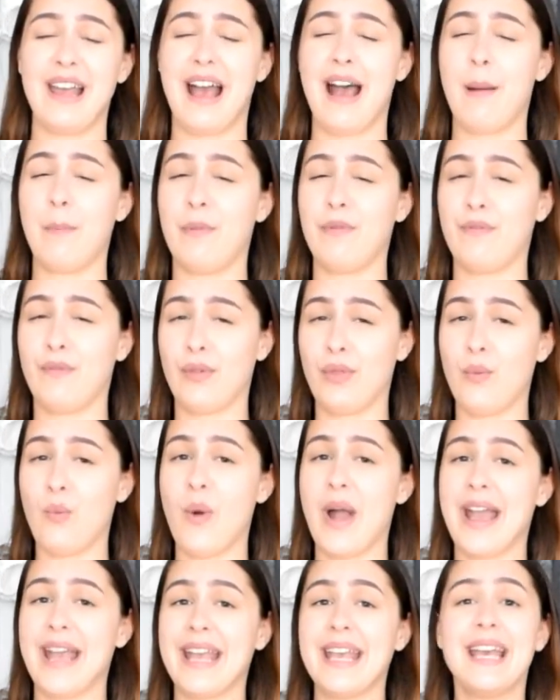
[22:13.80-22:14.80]
happy for the
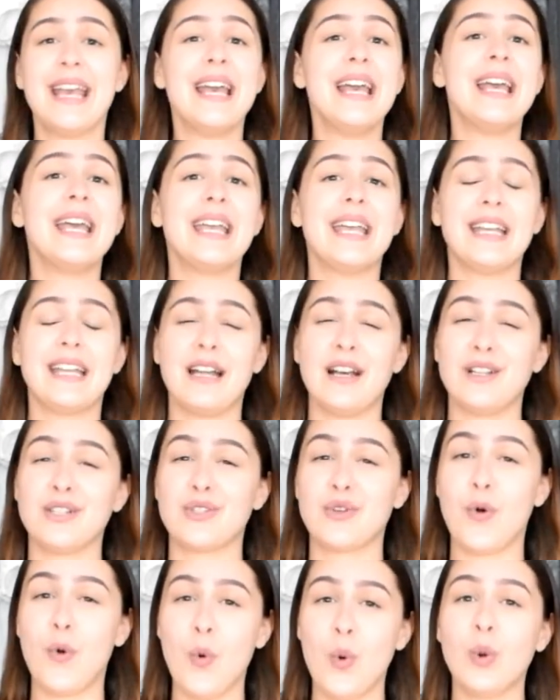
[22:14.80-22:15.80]
way it
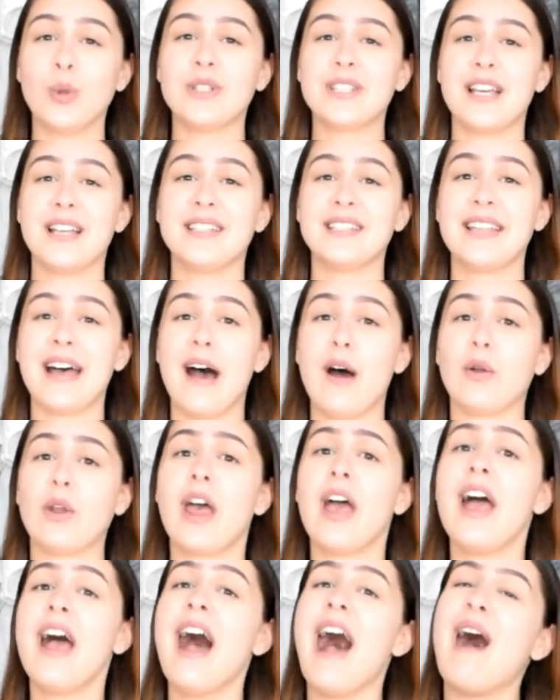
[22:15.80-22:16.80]
has all turned out.
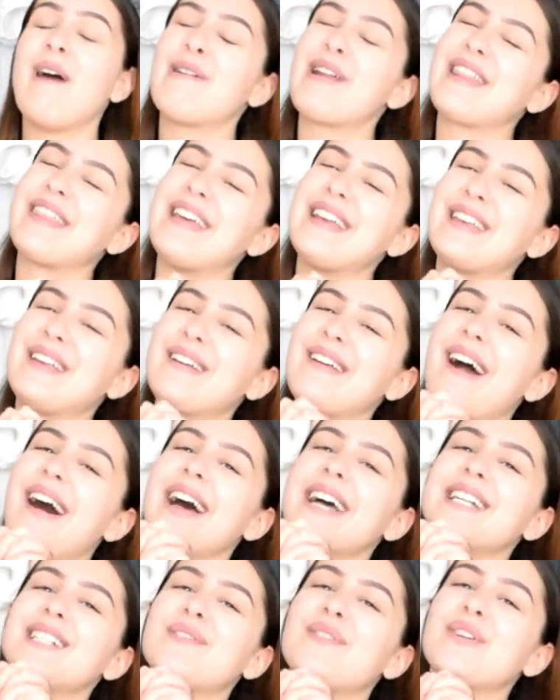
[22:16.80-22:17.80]
I want to thank you
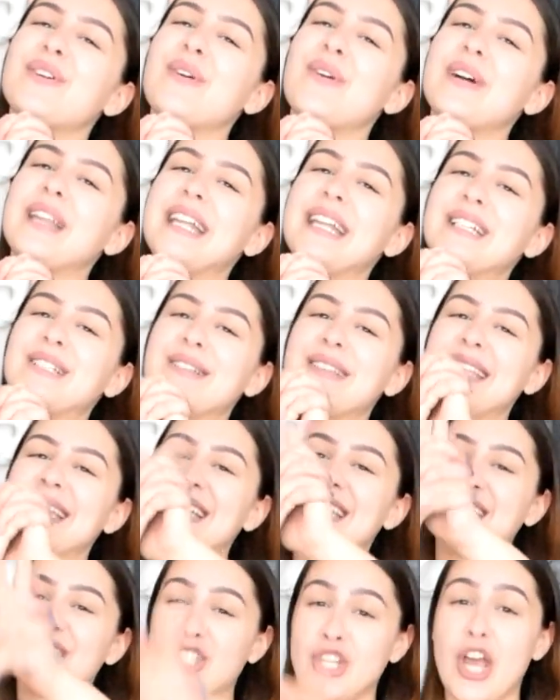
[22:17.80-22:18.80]
guys for going into
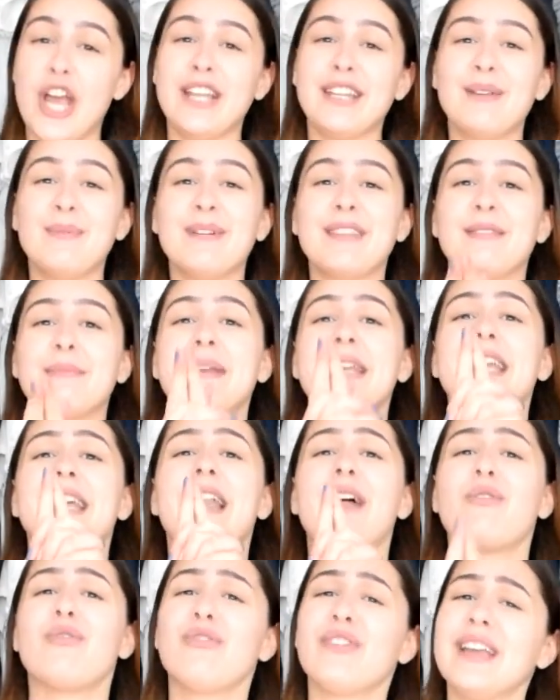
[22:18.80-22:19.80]
this journey with me, and
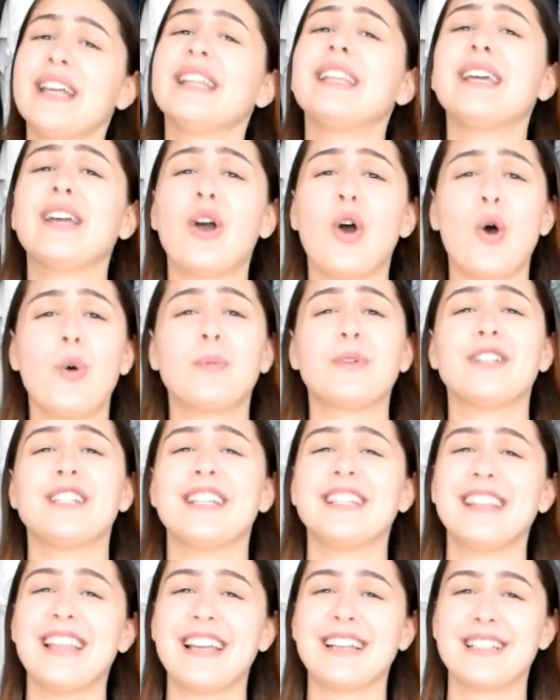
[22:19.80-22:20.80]
I really hope you
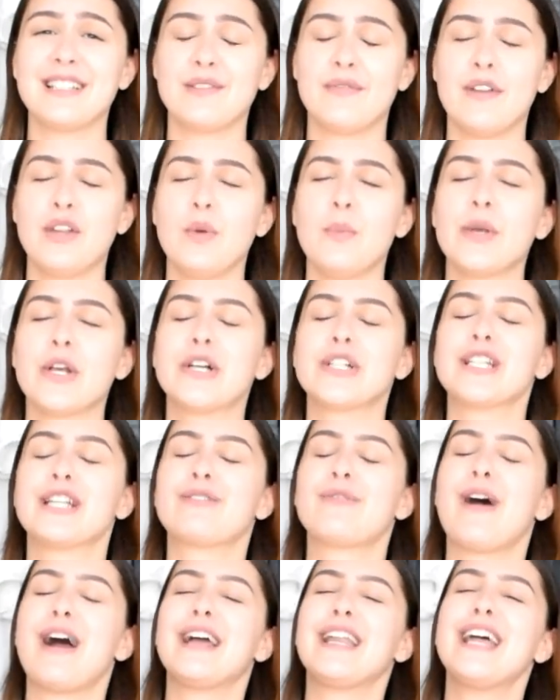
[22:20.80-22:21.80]
did like this video because I
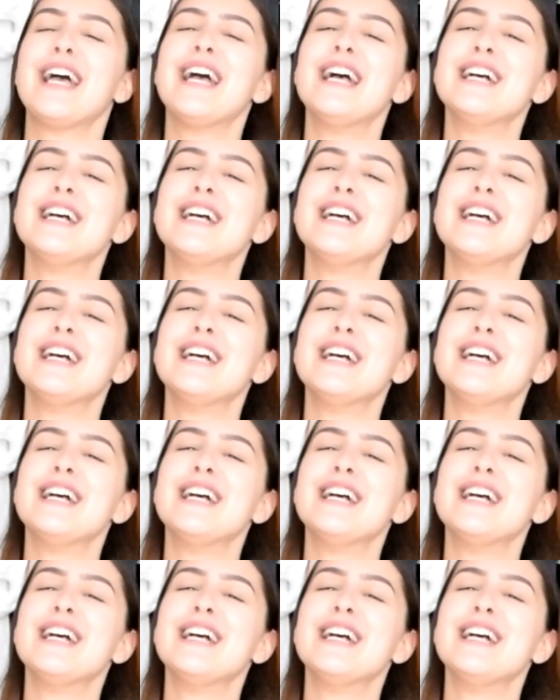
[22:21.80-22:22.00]
tried